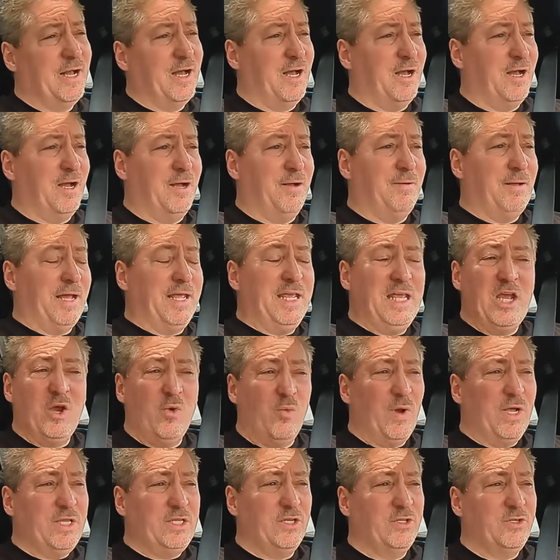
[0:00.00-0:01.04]
Uh, I
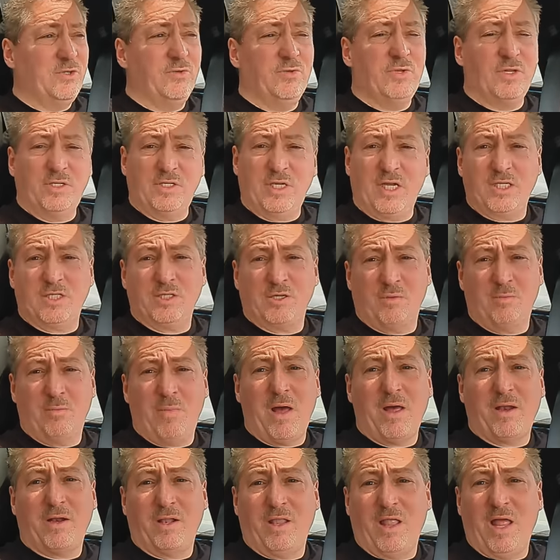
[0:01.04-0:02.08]
can't wait to do the Tesla
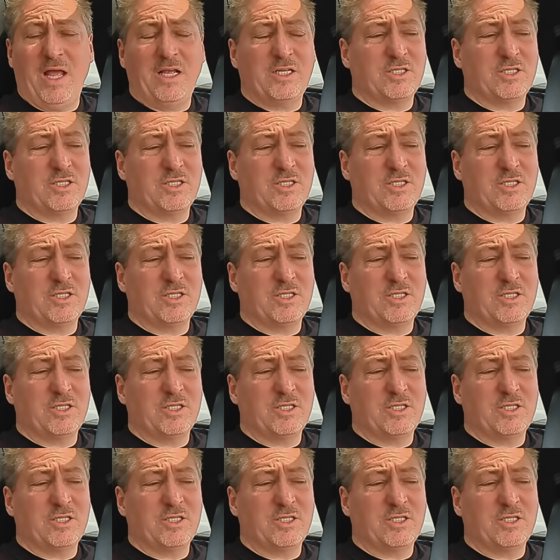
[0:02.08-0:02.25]
Model